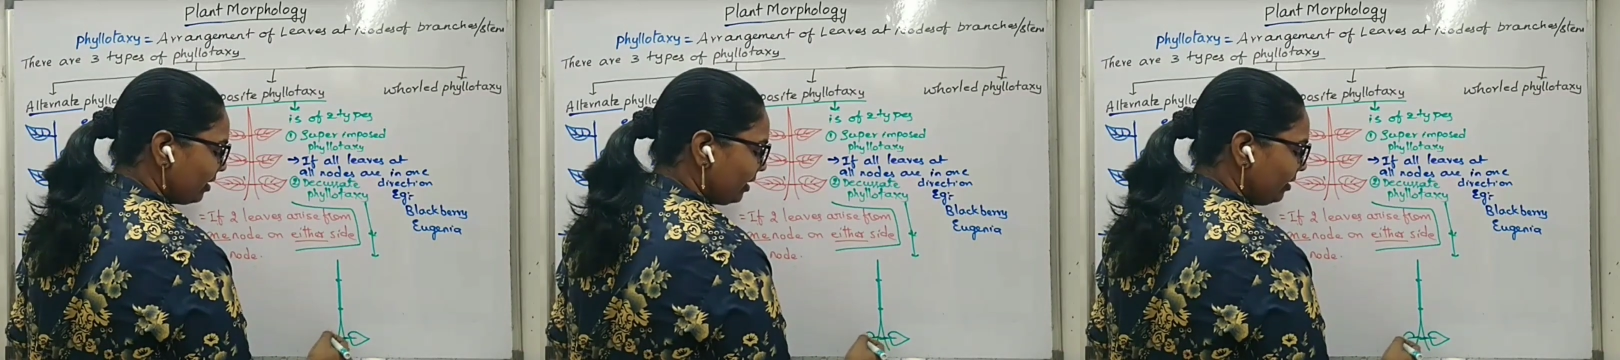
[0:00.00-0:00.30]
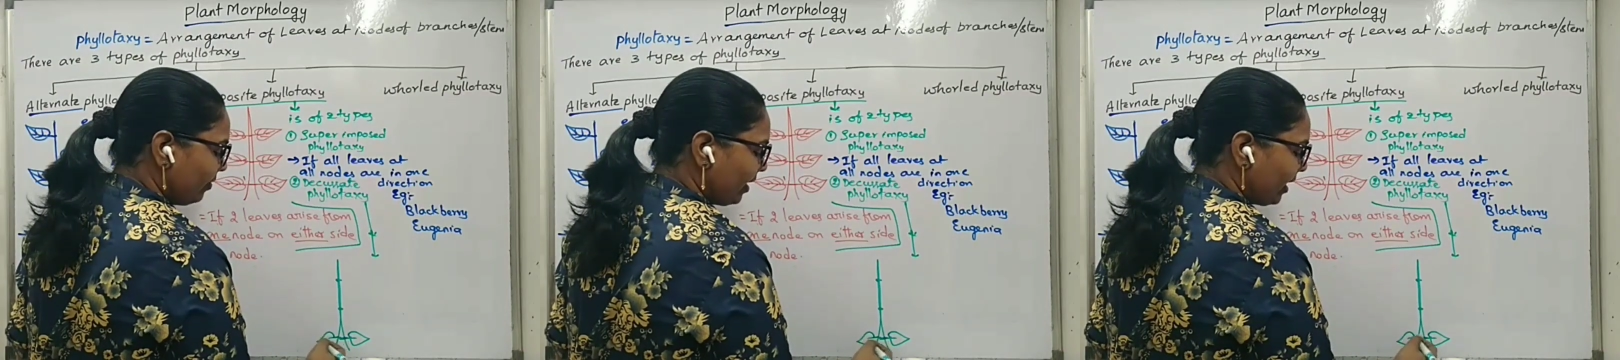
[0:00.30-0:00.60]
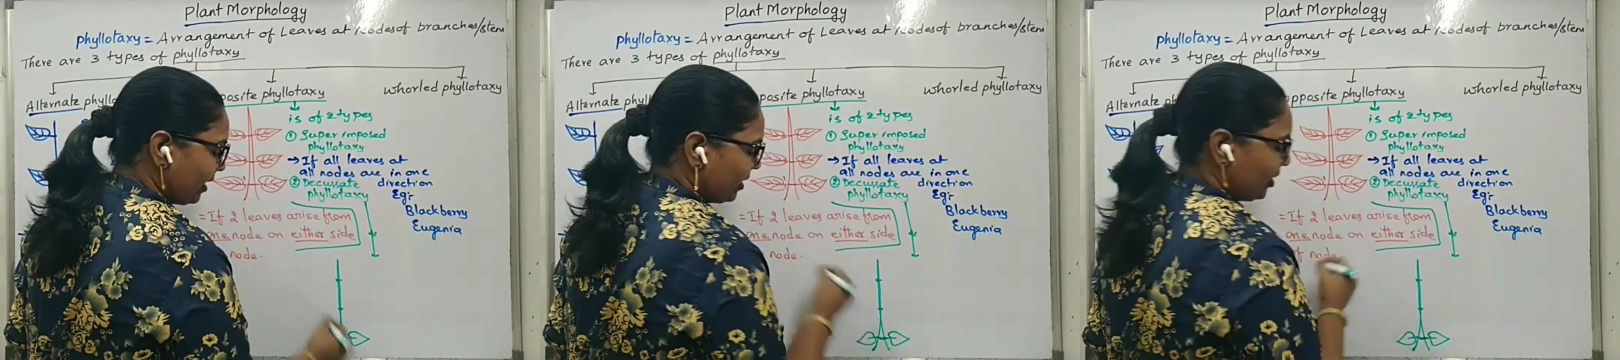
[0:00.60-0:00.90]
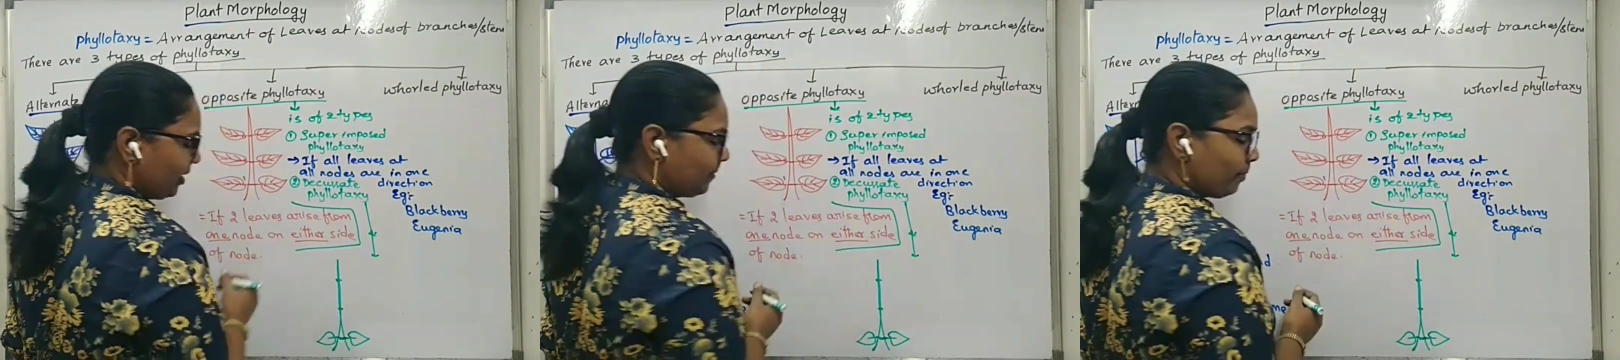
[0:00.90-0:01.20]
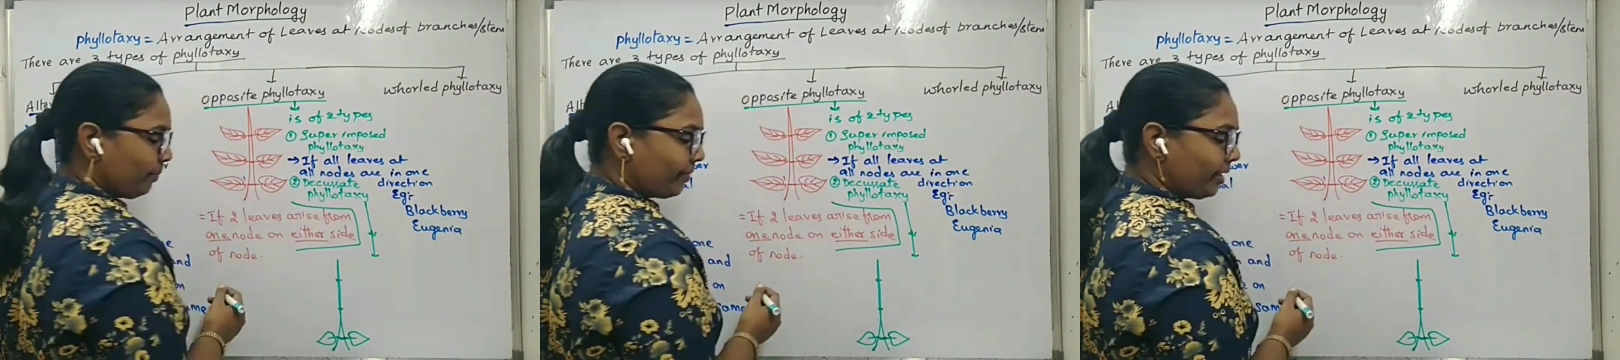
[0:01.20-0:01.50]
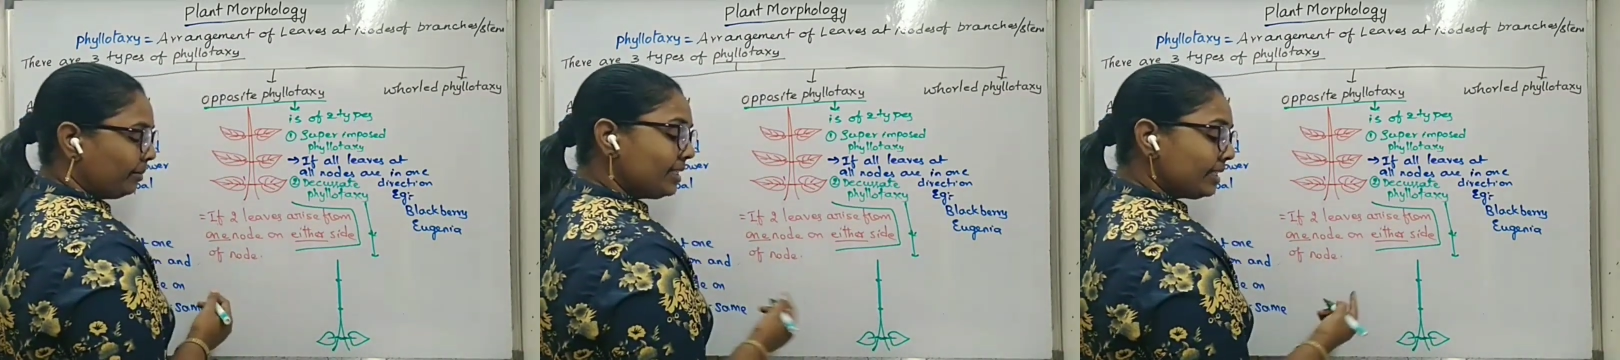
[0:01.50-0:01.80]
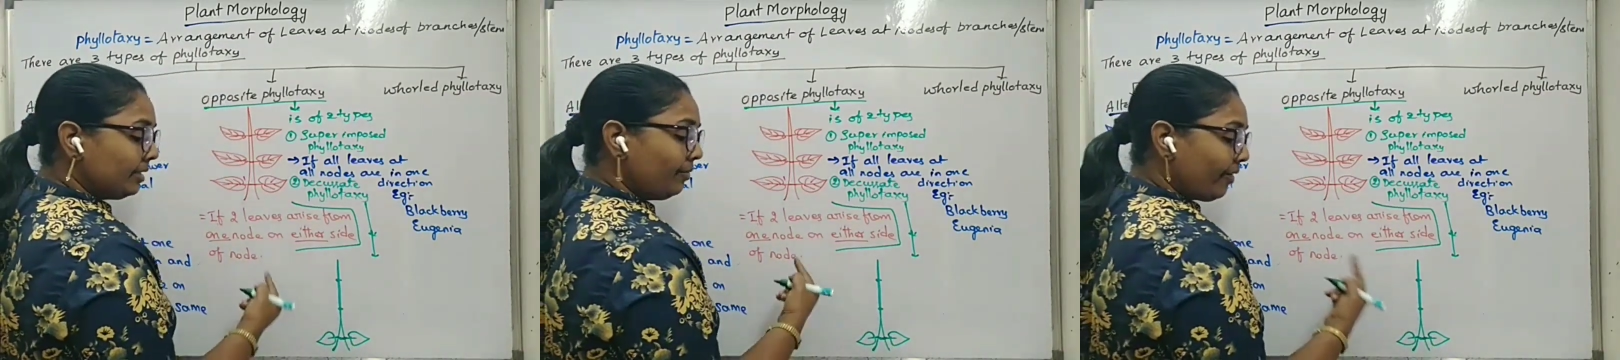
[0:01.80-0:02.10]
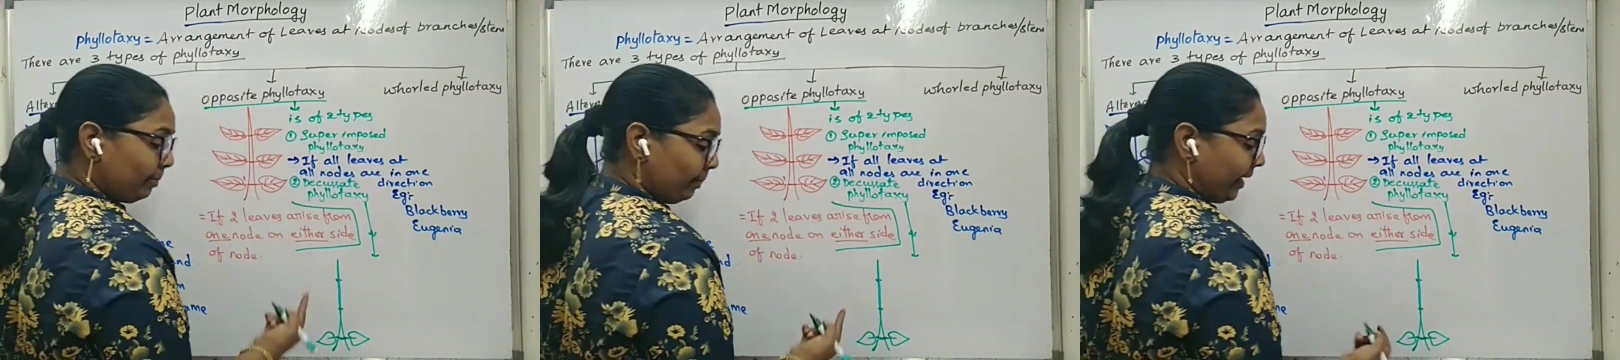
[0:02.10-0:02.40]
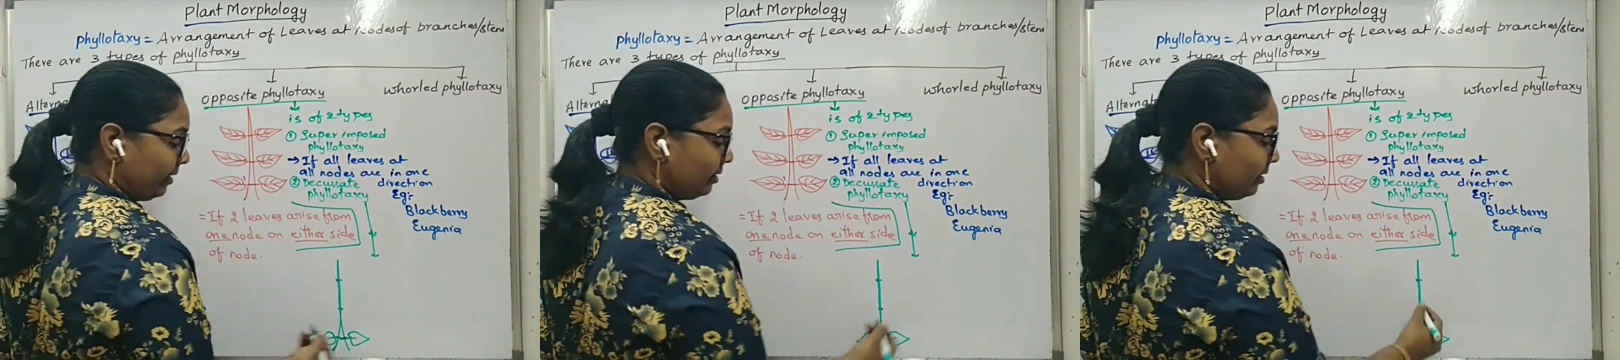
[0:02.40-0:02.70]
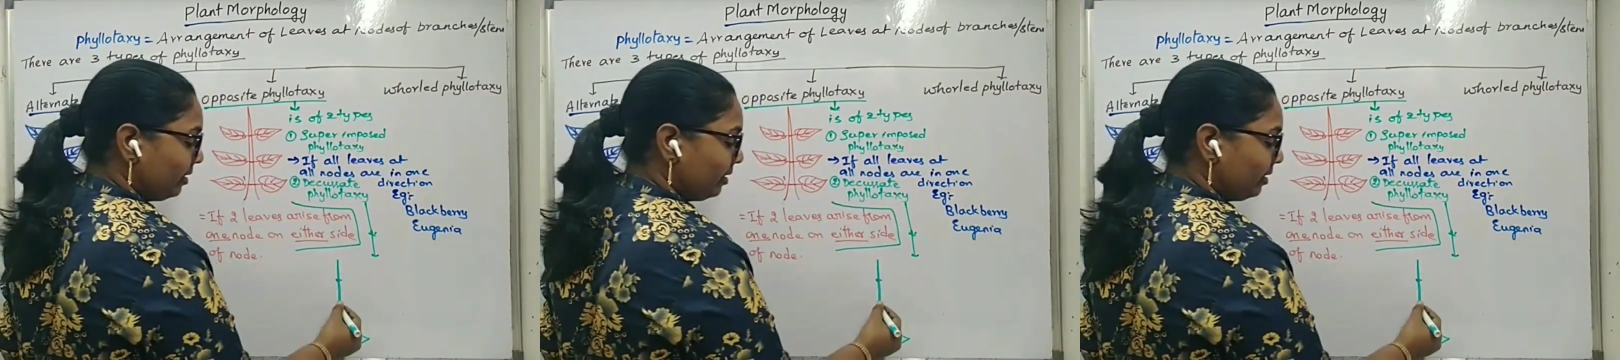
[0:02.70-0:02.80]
in one direction, means in one plane.